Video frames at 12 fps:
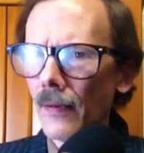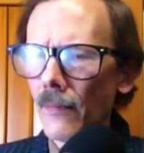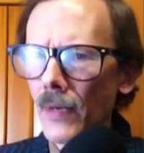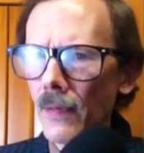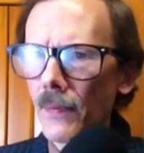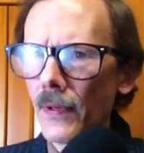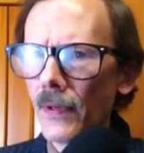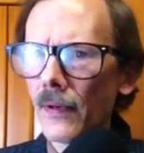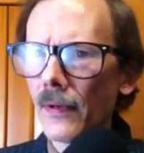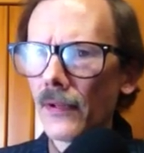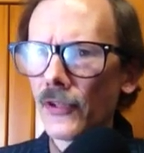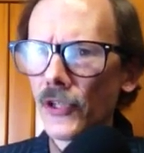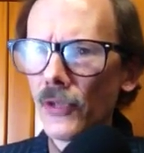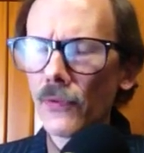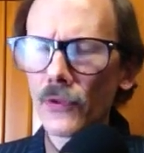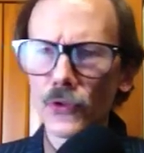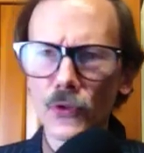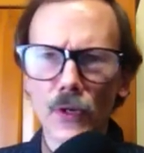Maybe she
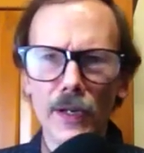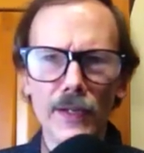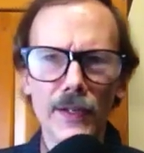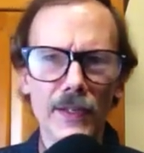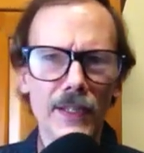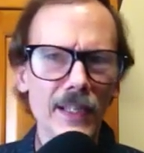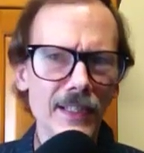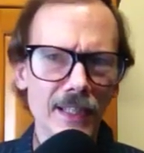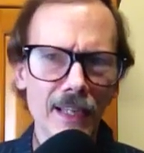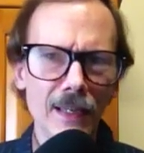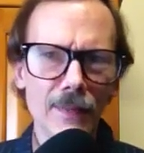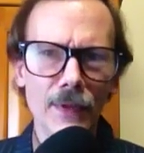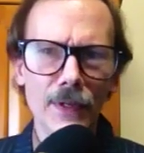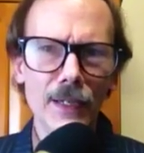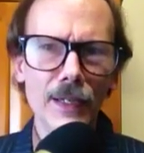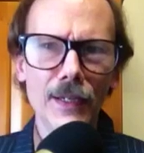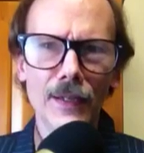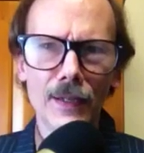was trying to kiss him and
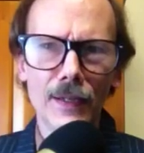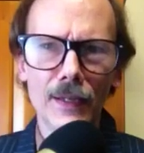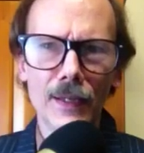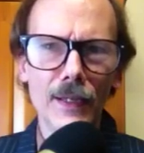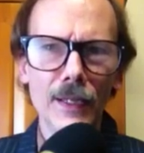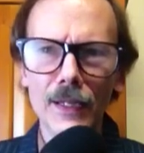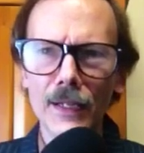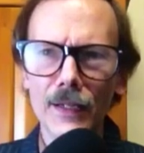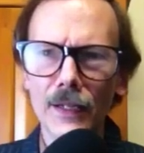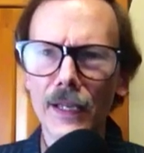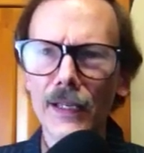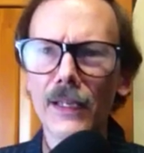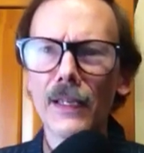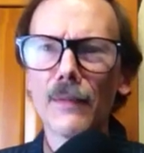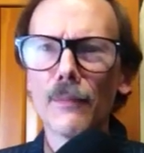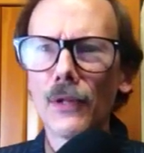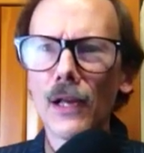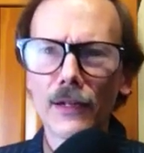he didn't like it
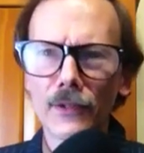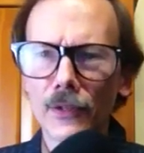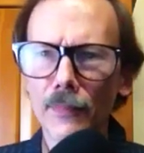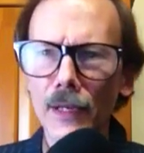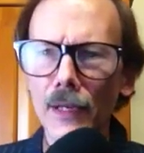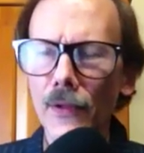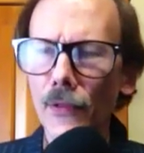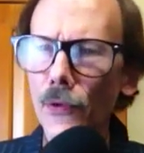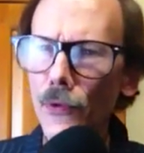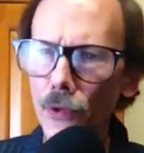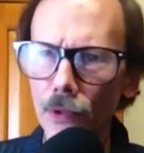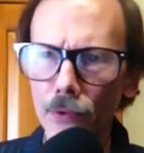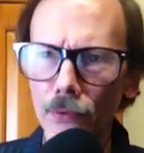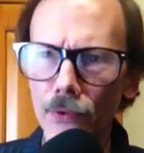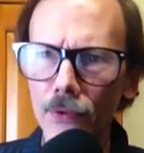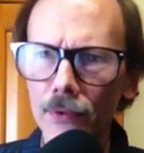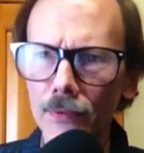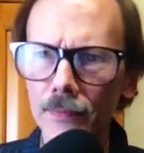and blocked her mouth. Who
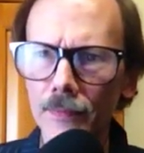knows?